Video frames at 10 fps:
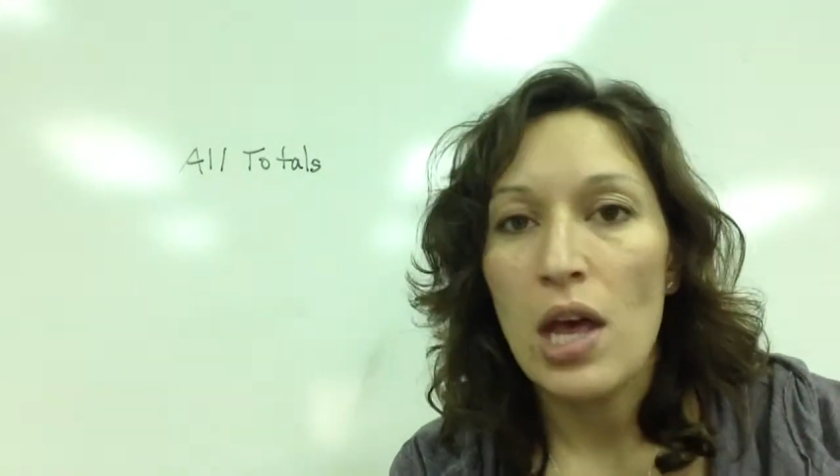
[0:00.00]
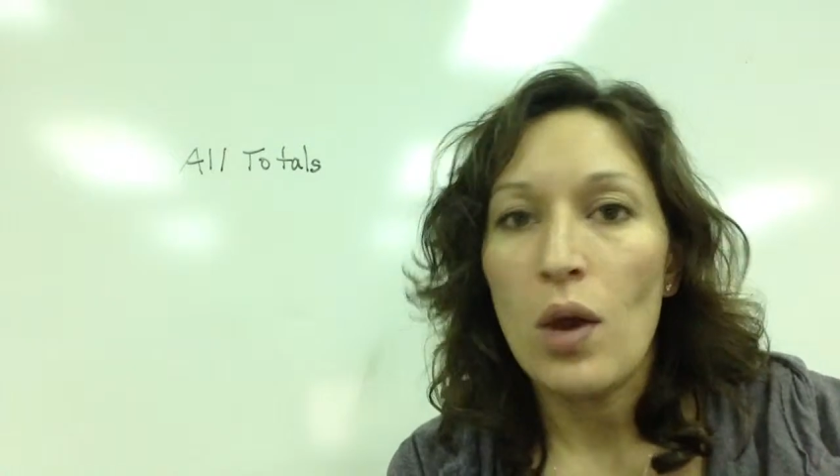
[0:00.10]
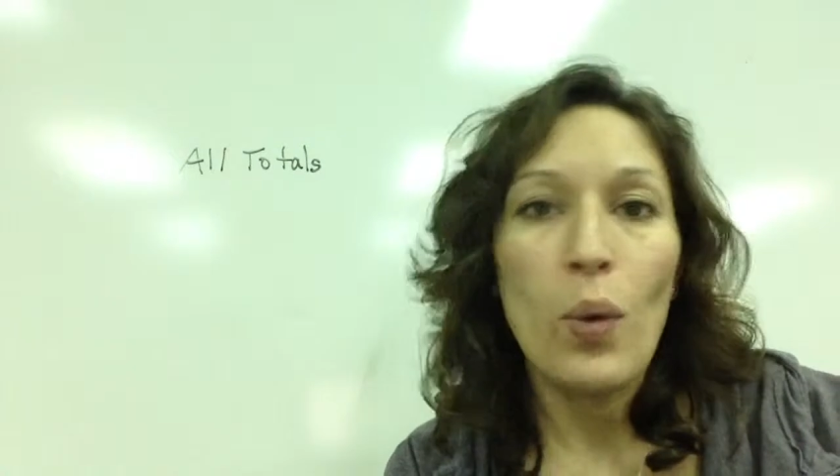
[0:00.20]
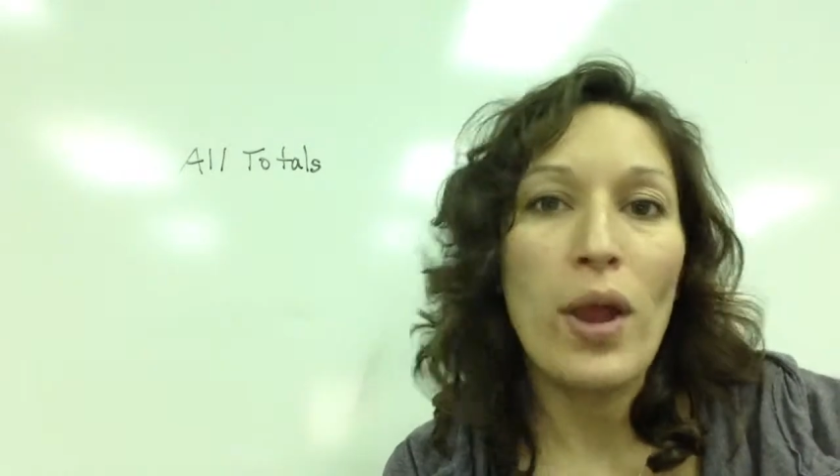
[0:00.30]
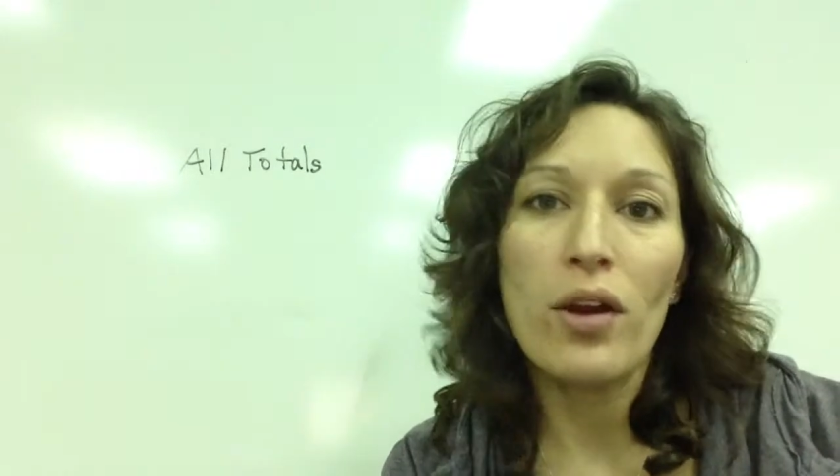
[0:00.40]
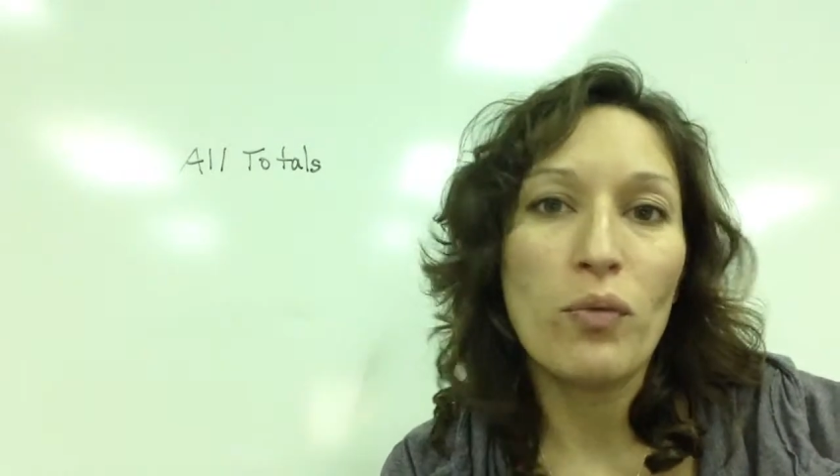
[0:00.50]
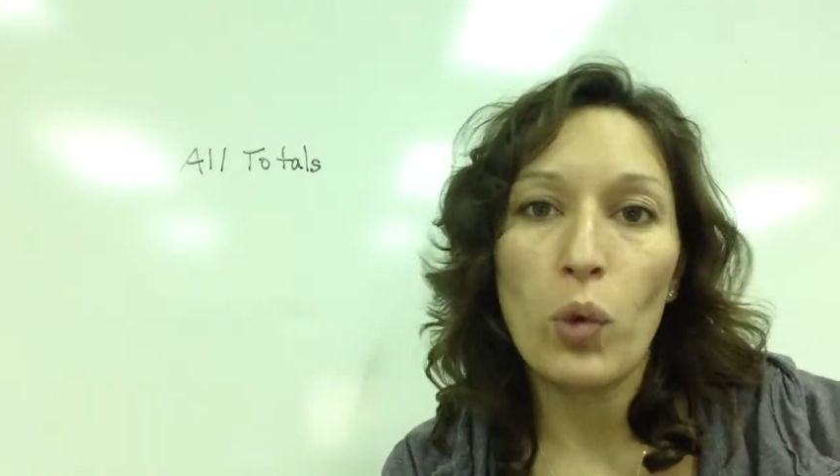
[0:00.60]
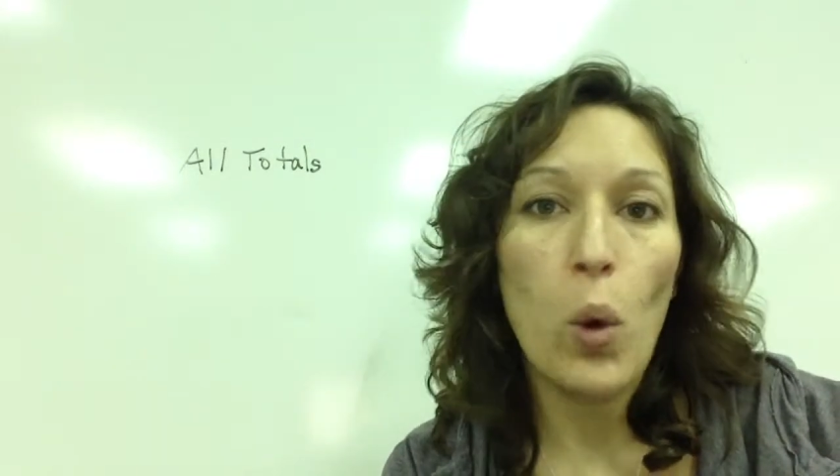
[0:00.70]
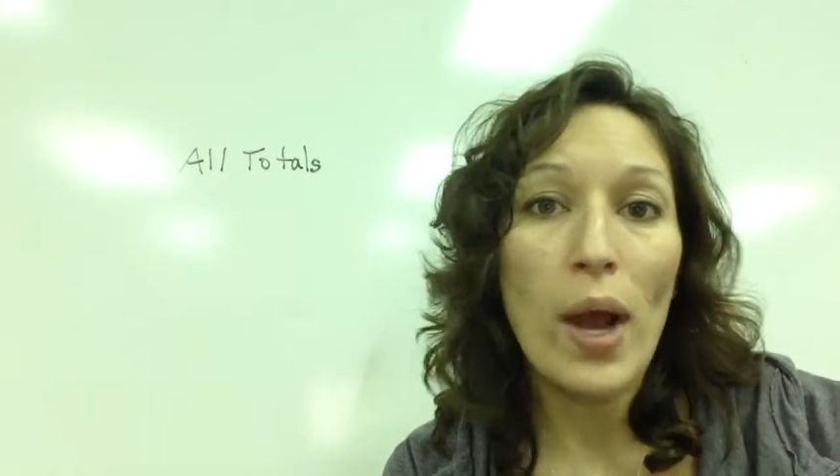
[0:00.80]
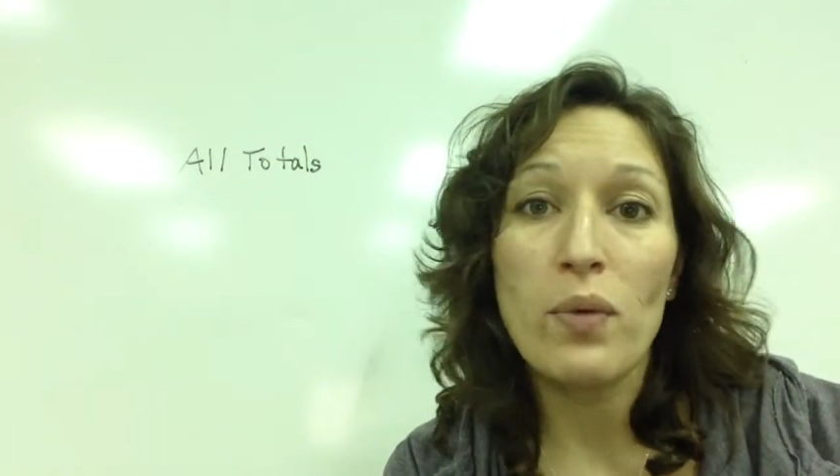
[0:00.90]
We aren't
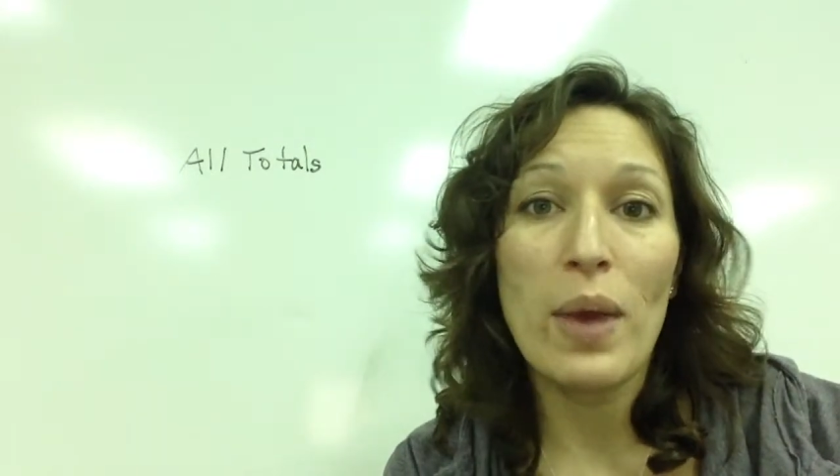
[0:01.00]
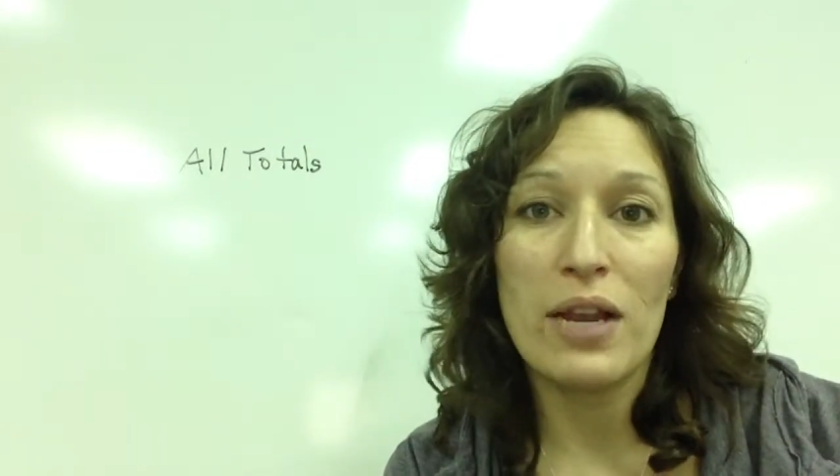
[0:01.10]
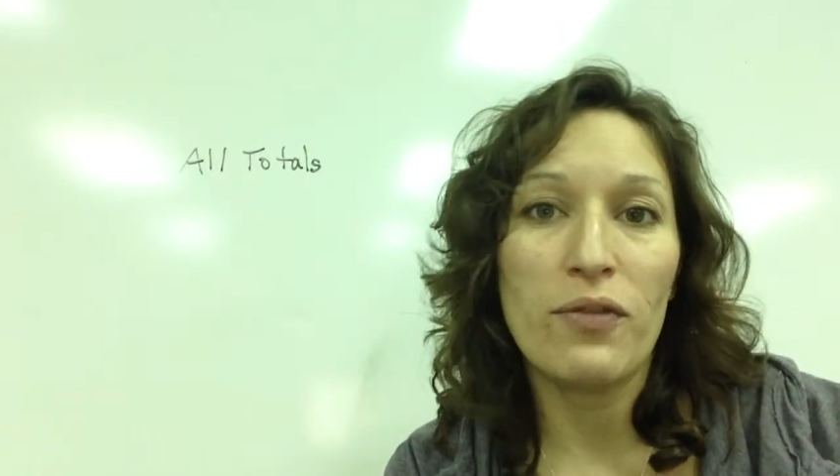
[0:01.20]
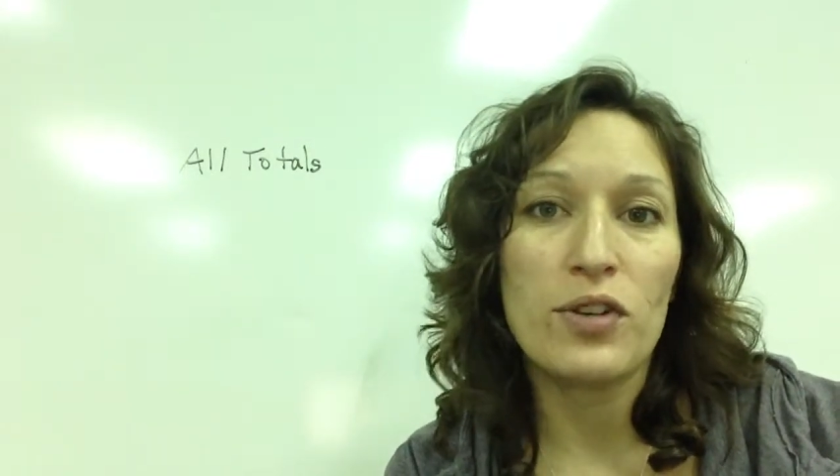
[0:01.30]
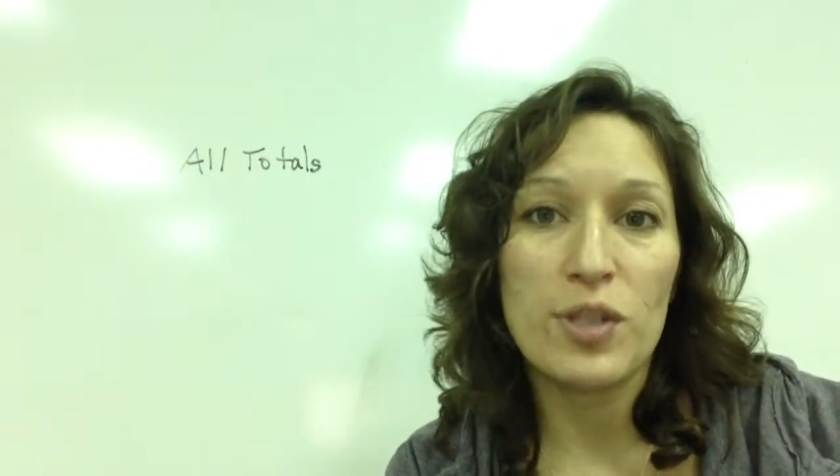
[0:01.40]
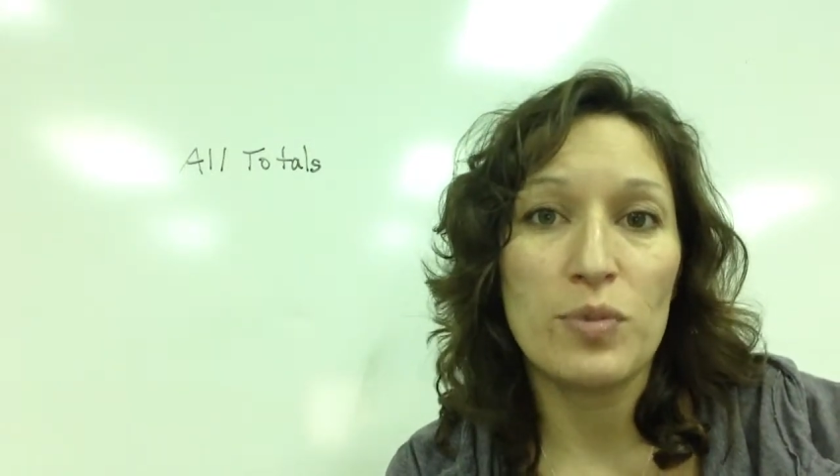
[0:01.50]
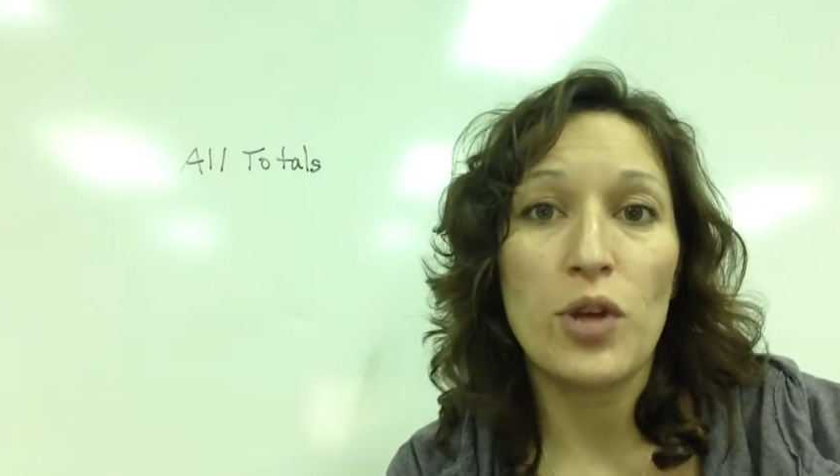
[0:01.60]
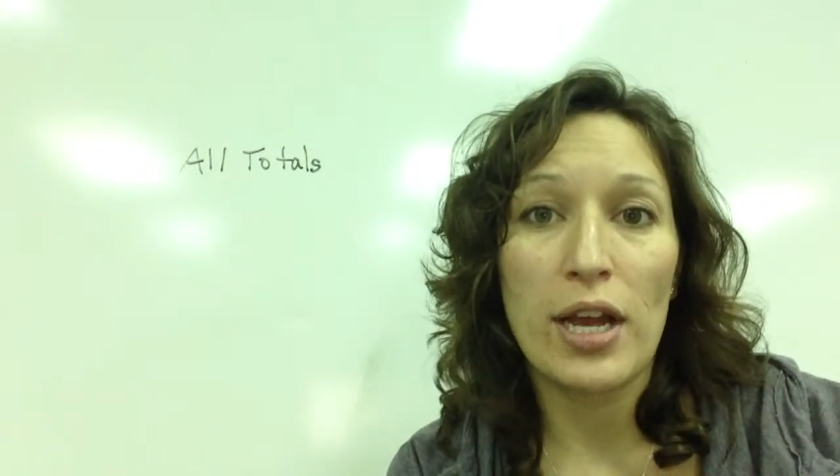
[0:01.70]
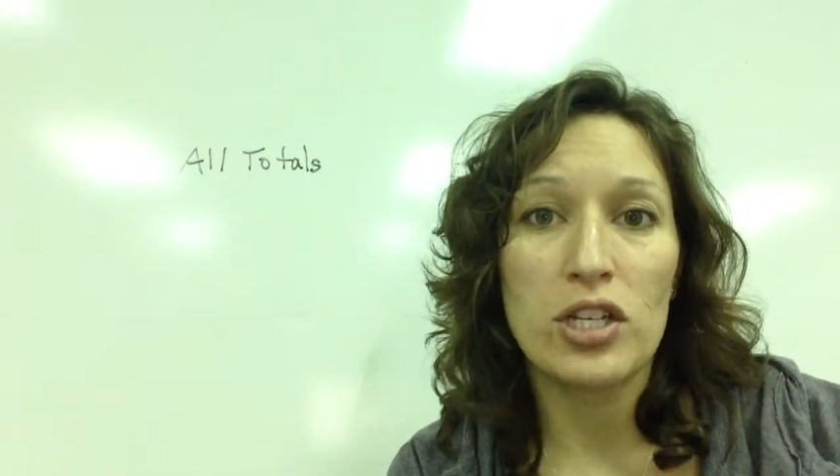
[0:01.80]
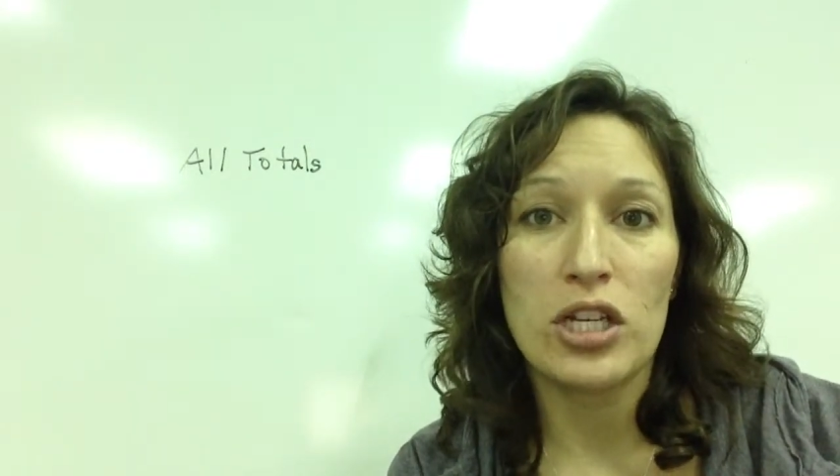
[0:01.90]
quite ready for
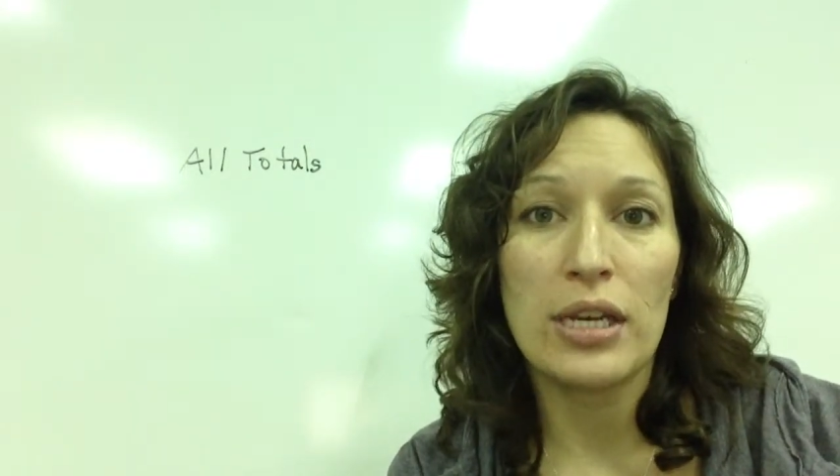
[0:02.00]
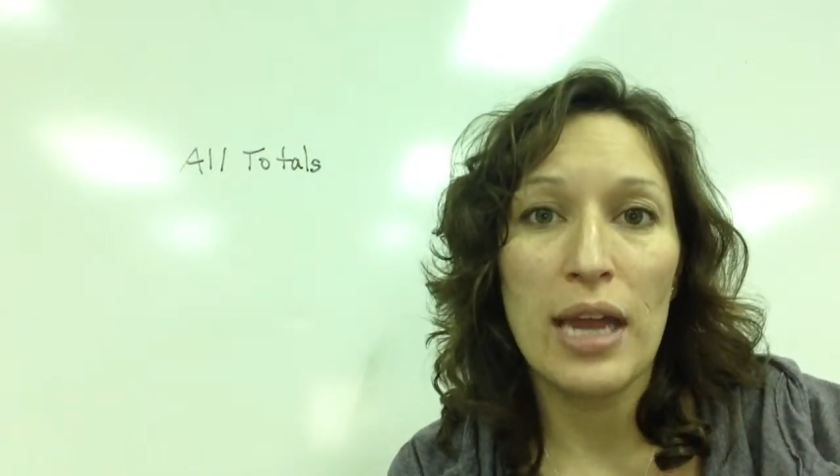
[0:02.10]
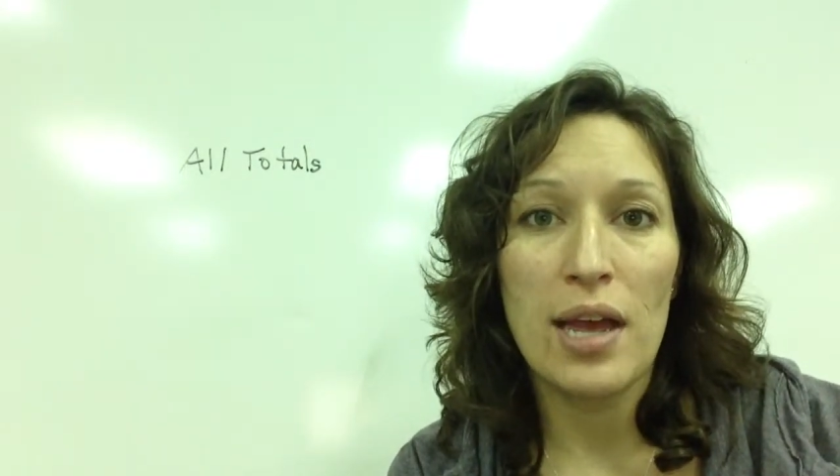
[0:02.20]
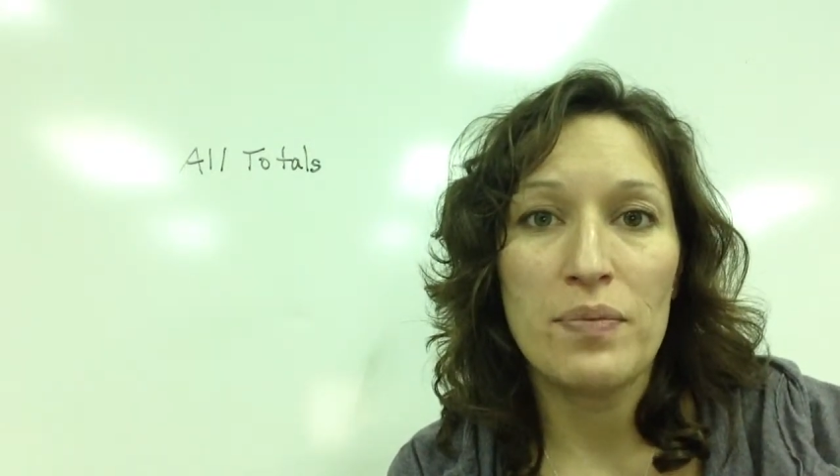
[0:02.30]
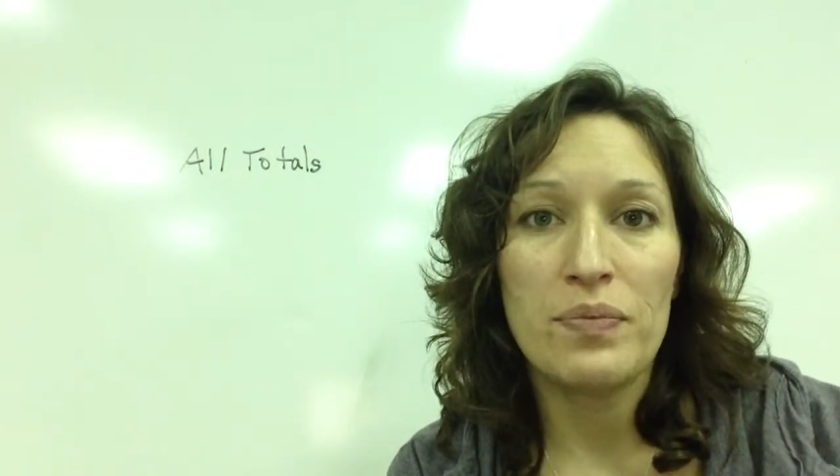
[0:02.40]
subtraction yet.